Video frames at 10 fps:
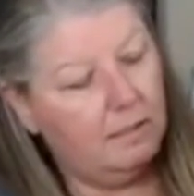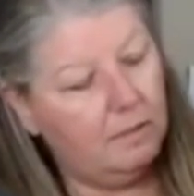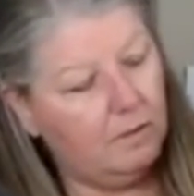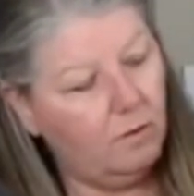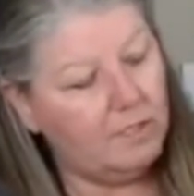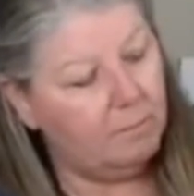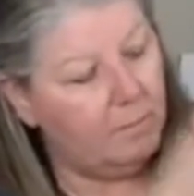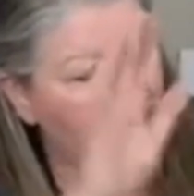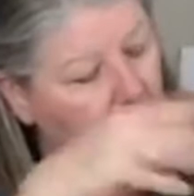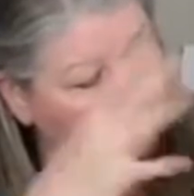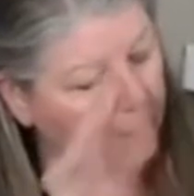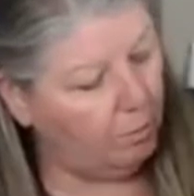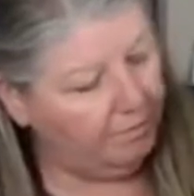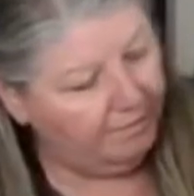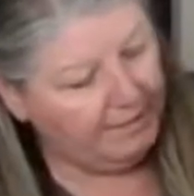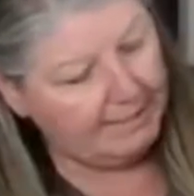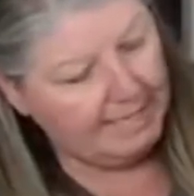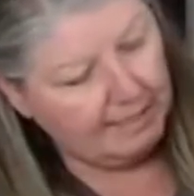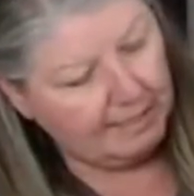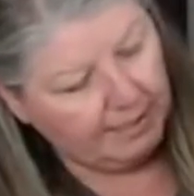Of course, the bow, you know, we'll fix
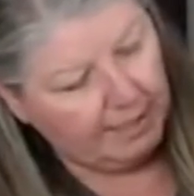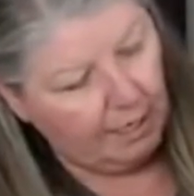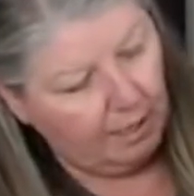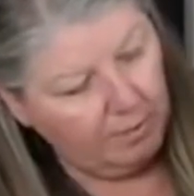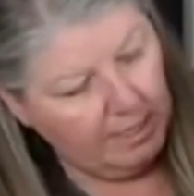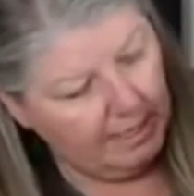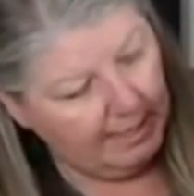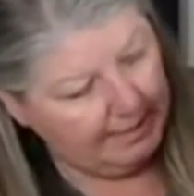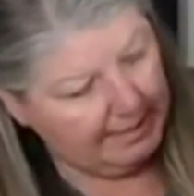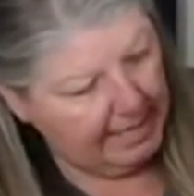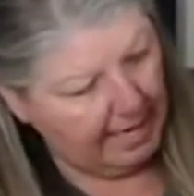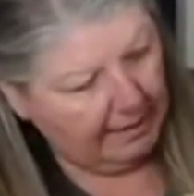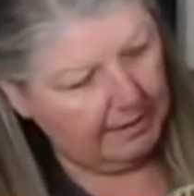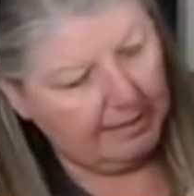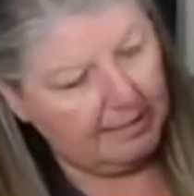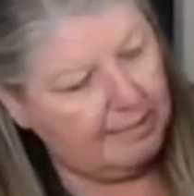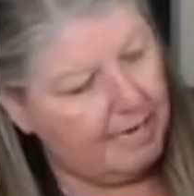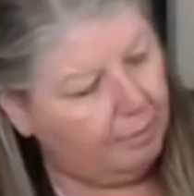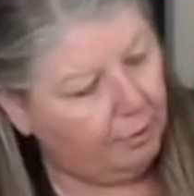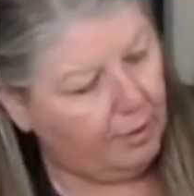that as we go. It's not going to
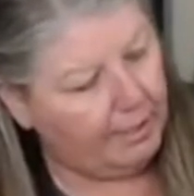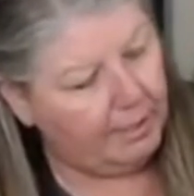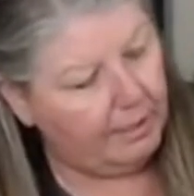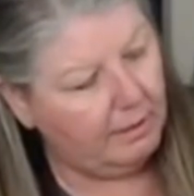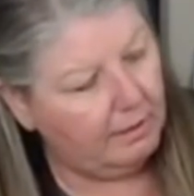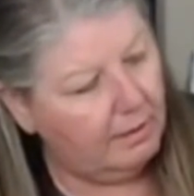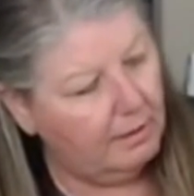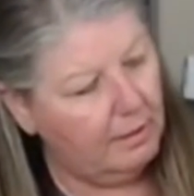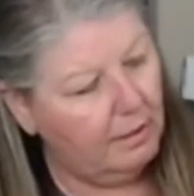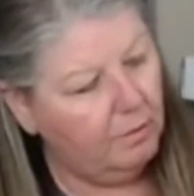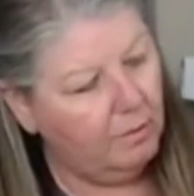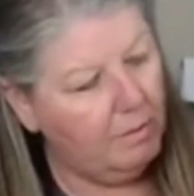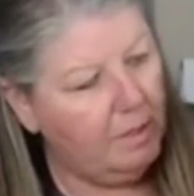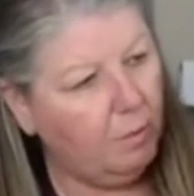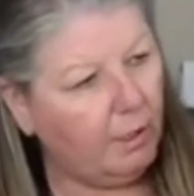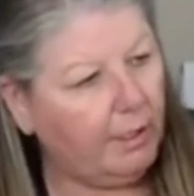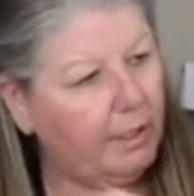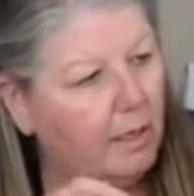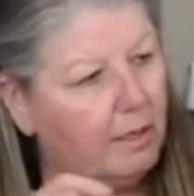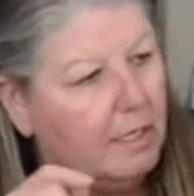stay pretty with me
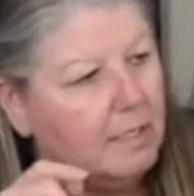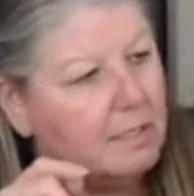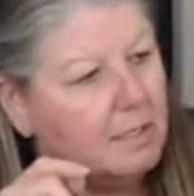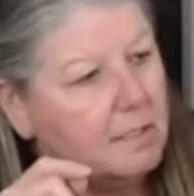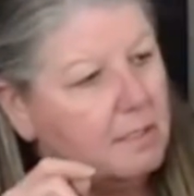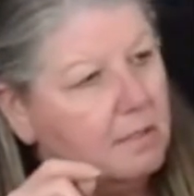working on this.